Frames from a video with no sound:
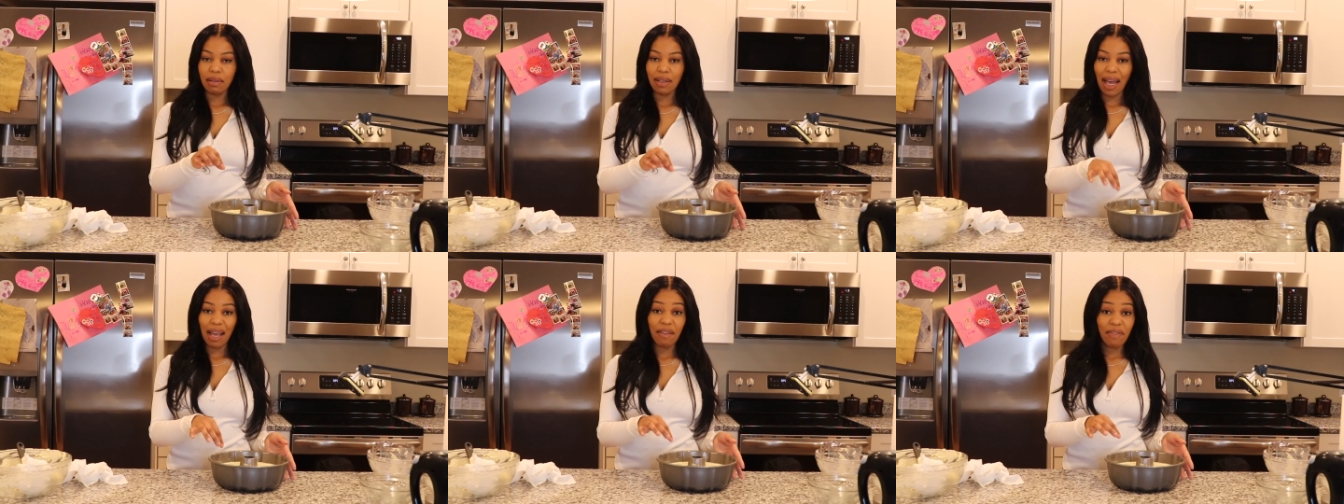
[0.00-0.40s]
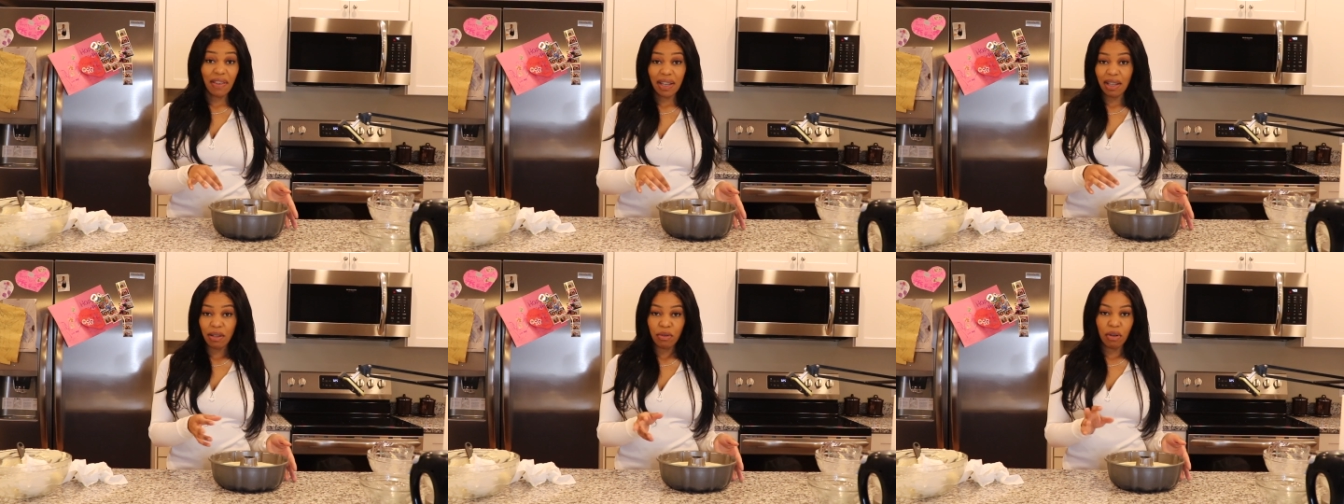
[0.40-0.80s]
knife
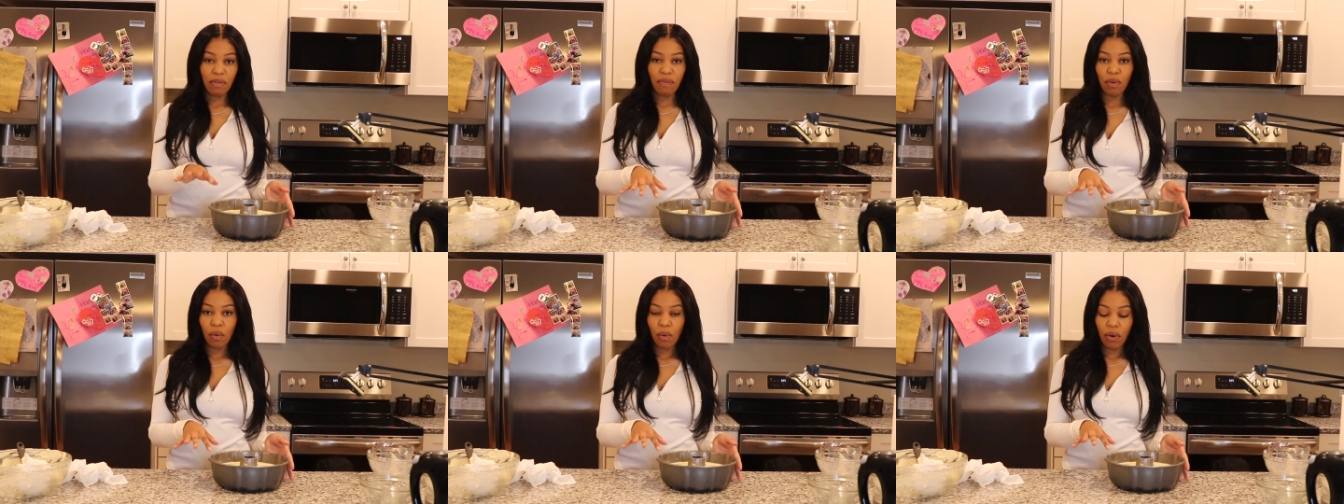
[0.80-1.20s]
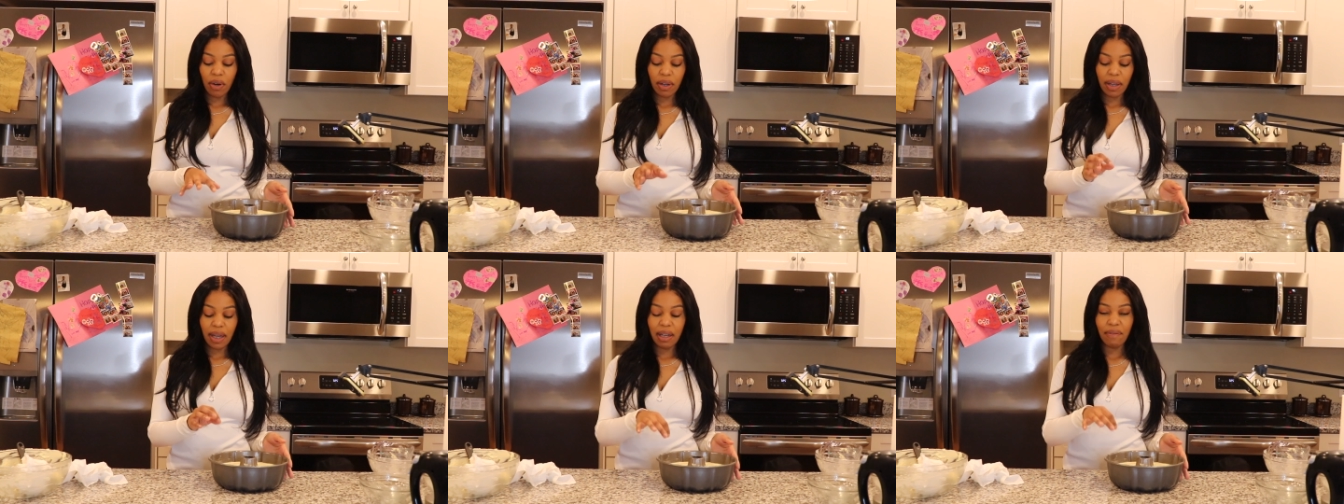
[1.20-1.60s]
in it or a fork,
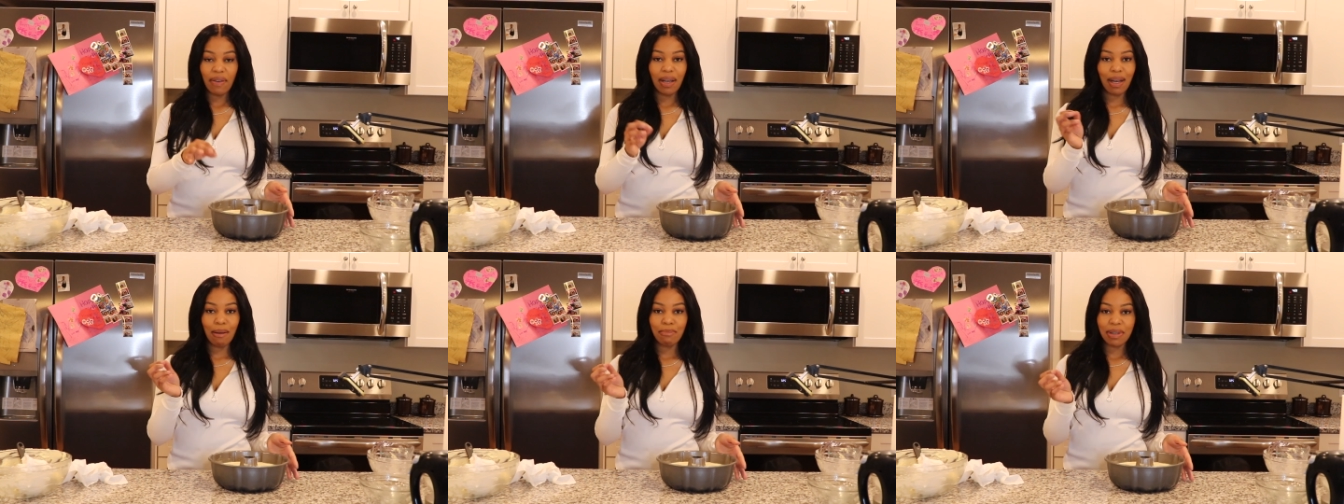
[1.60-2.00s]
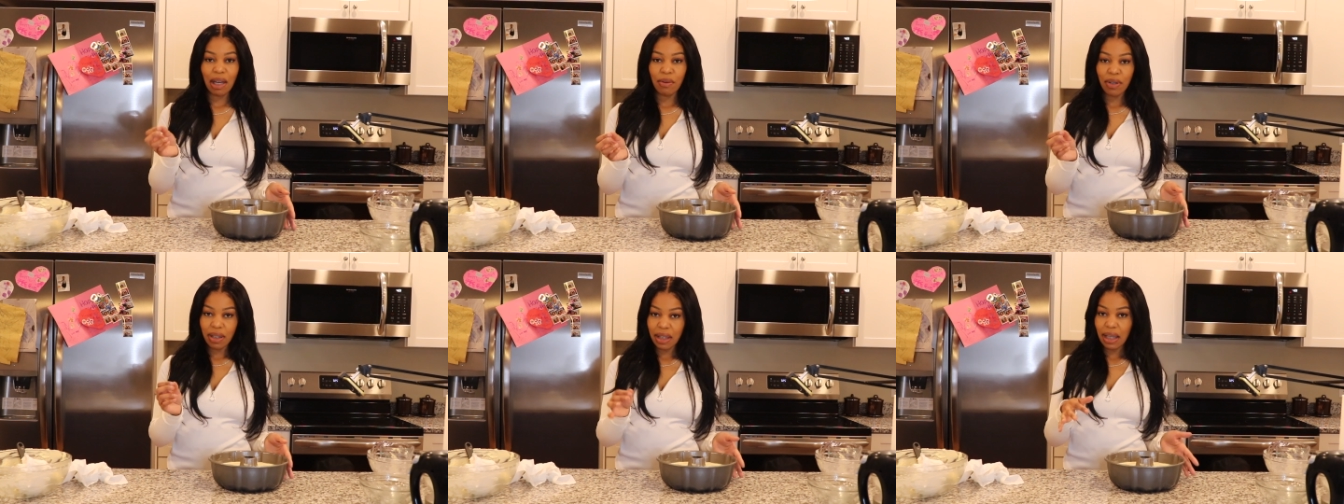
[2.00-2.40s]
and if it comes
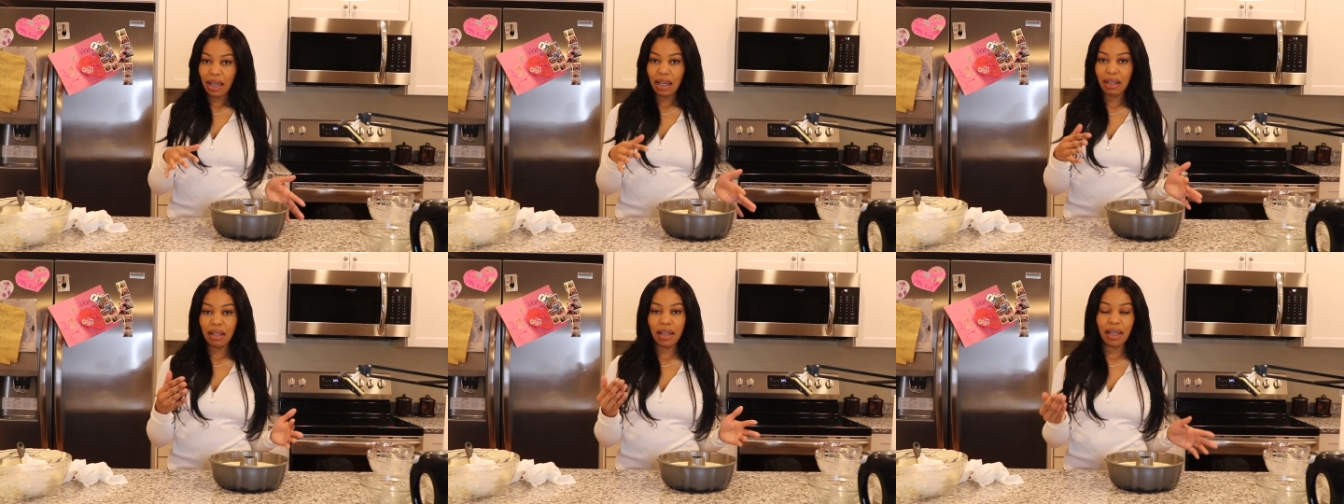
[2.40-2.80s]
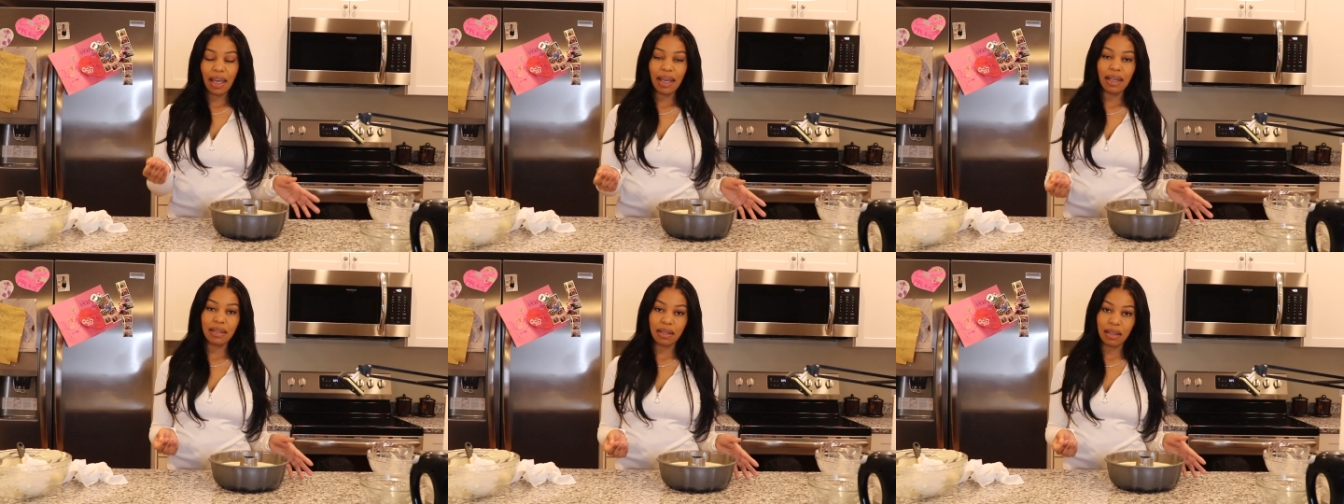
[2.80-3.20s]
out clean, your
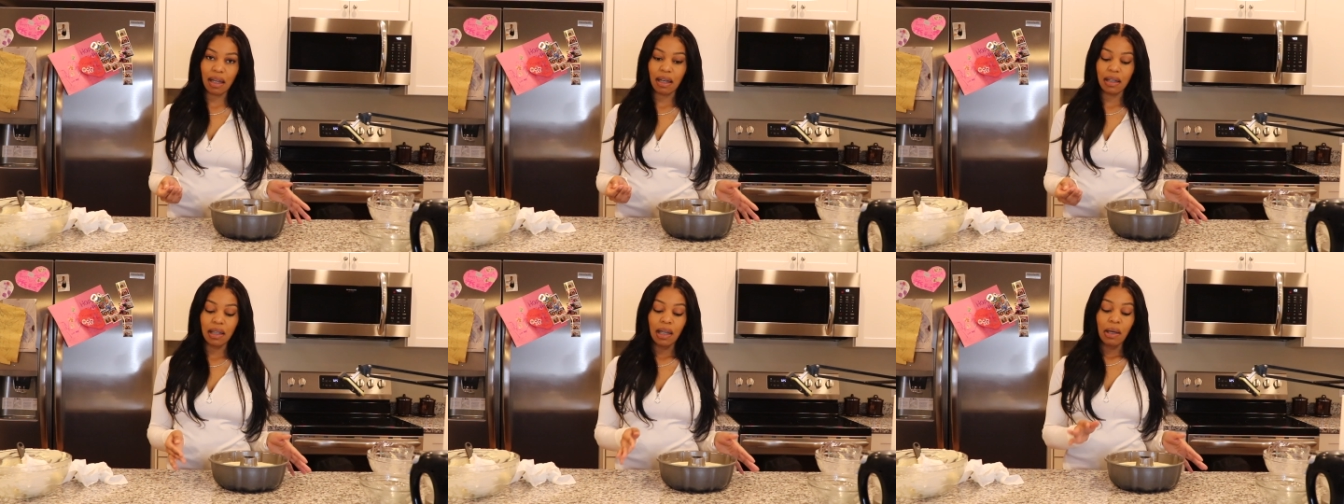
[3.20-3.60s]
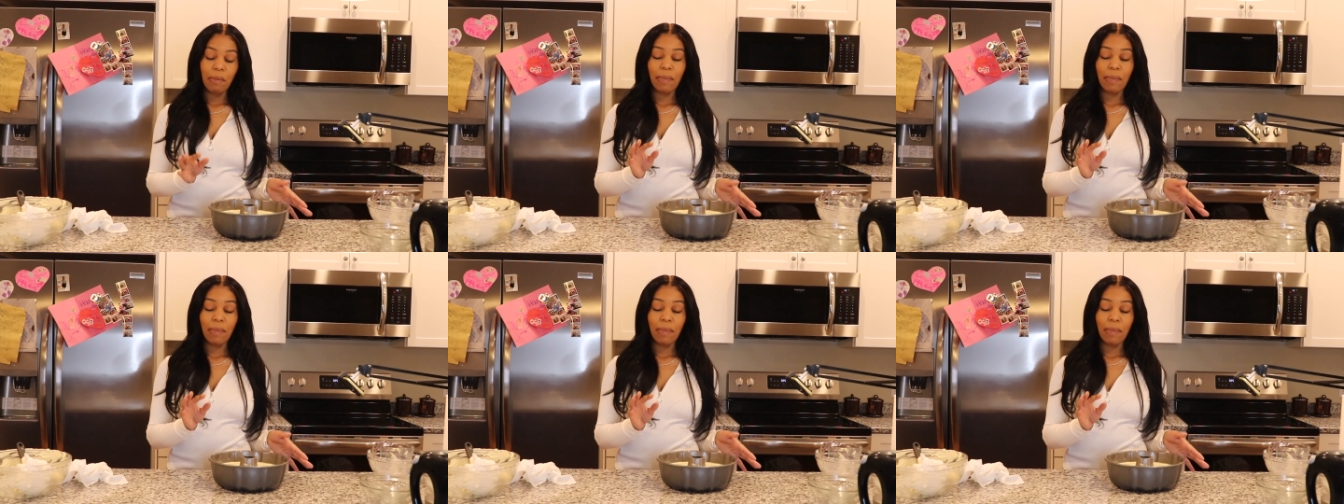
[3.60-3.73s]
cake is done.